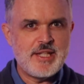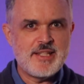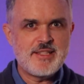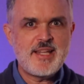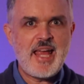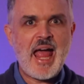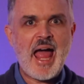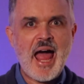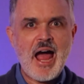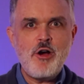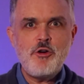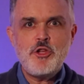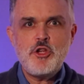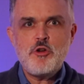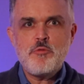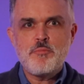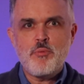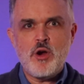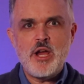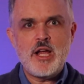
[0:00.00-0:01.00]
is, how do
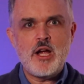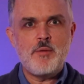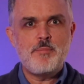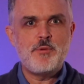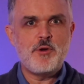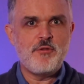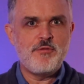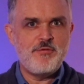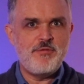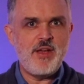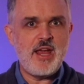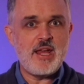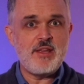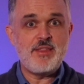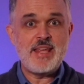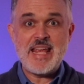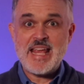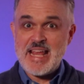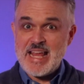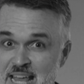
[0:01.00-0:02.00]
you bring up your
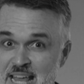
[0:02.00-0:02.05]
faith?